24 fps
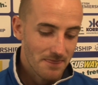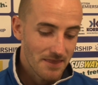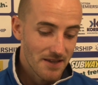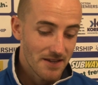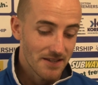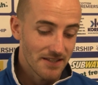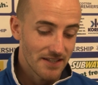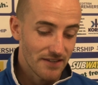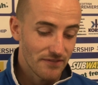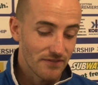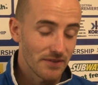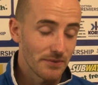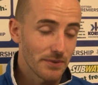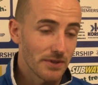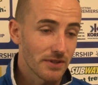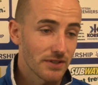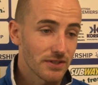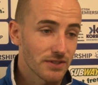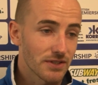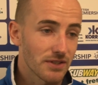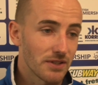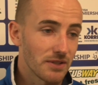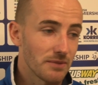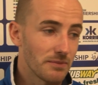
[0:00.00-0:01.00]
No, definitely, we could
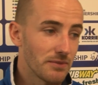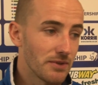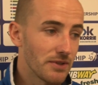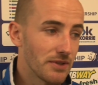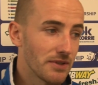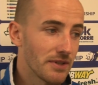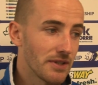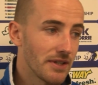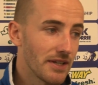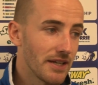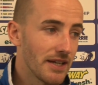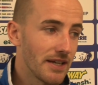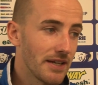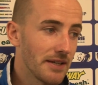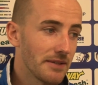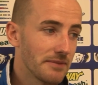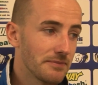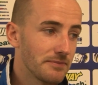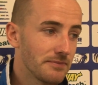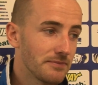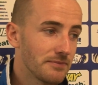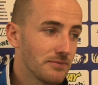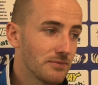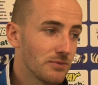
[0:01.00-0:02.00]
have scored more.
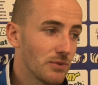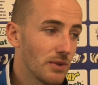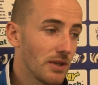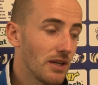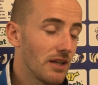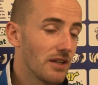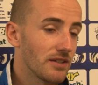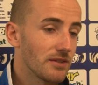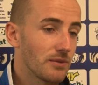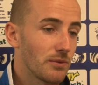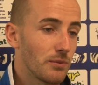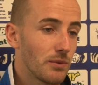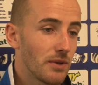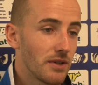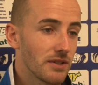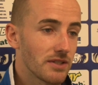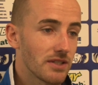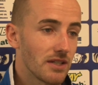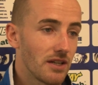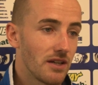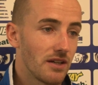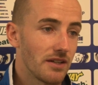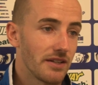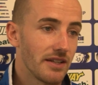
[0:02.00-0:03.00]
We worked
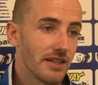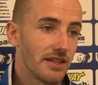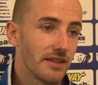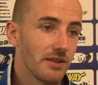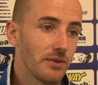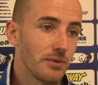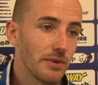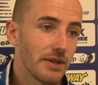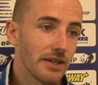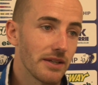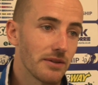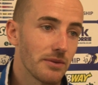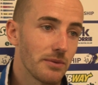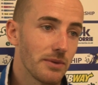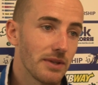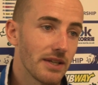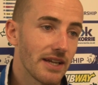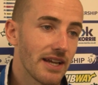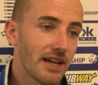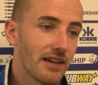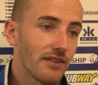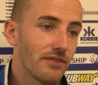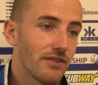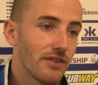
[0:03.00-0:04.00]
a lot on it in the week with the
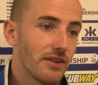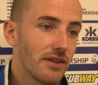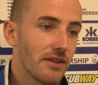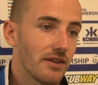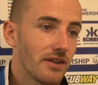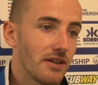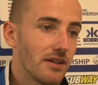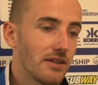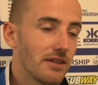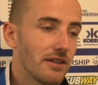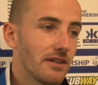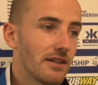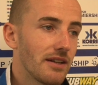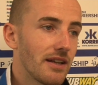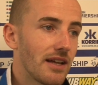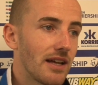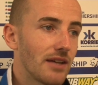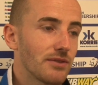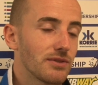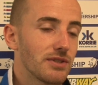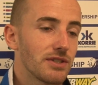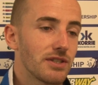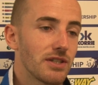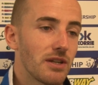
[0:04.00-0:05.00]
gaffer on
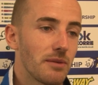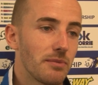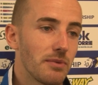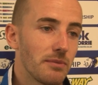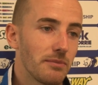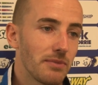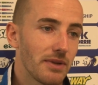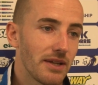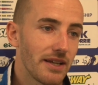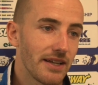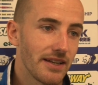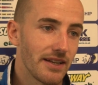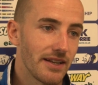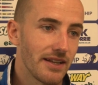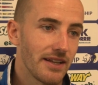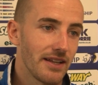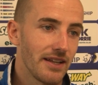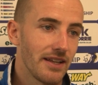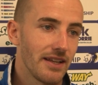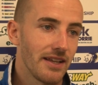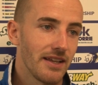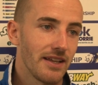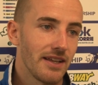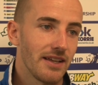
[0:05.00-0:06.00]
how to stop him playing
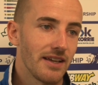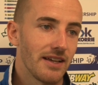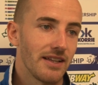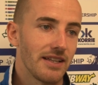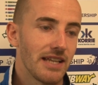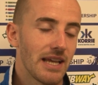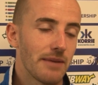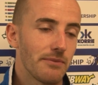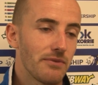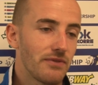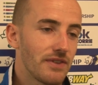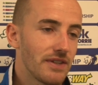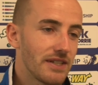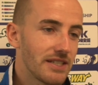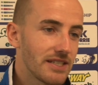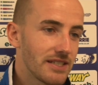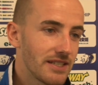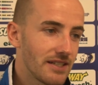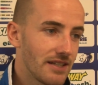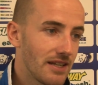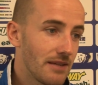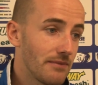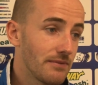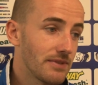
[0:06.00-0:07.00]
and the
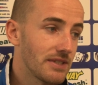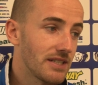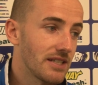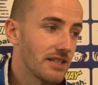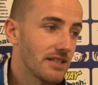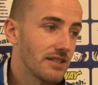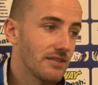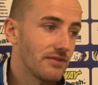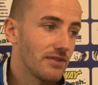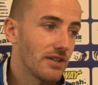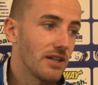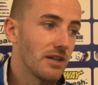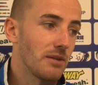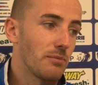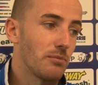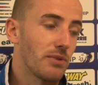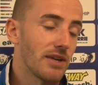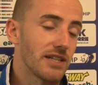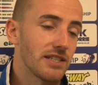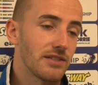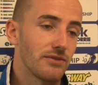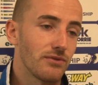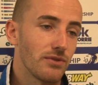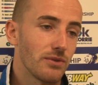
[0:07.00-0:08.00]
emphasis of
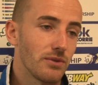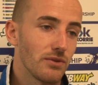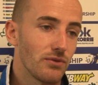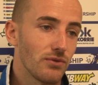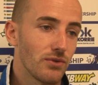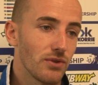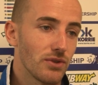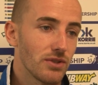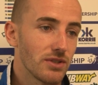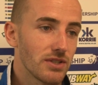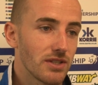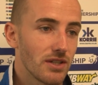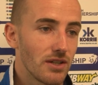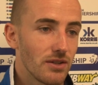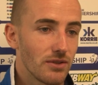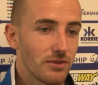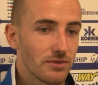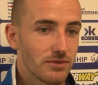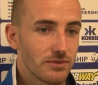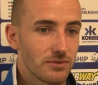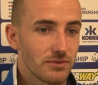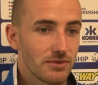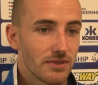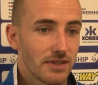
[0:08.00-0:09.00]
pressing from the front,
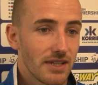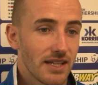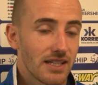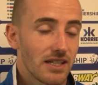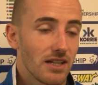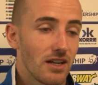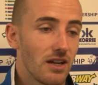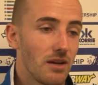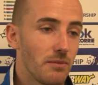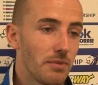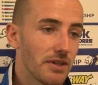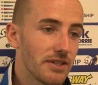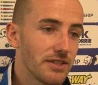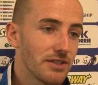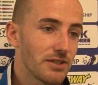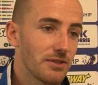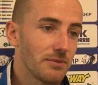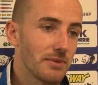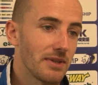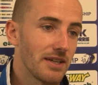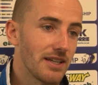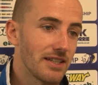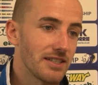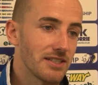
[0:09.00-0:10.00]
so we had a lot of bodies
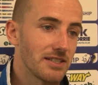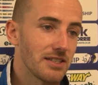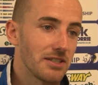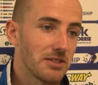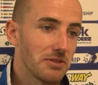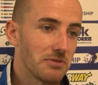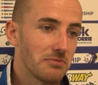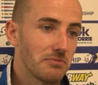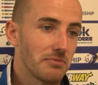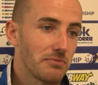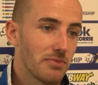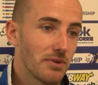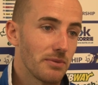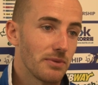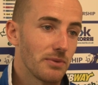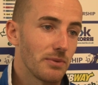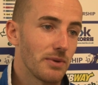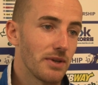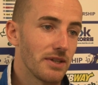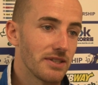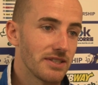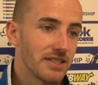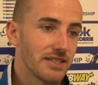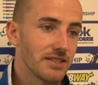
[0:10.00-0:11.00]
up there, so probably
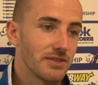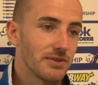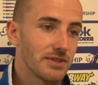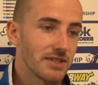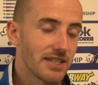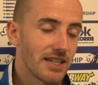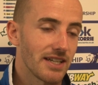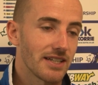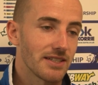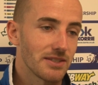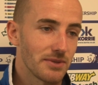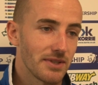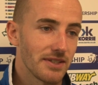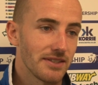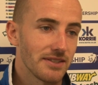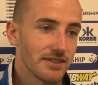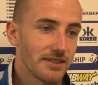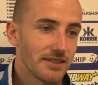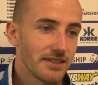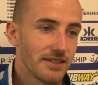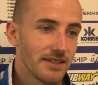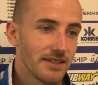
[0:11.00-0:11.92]
worked into attack as well.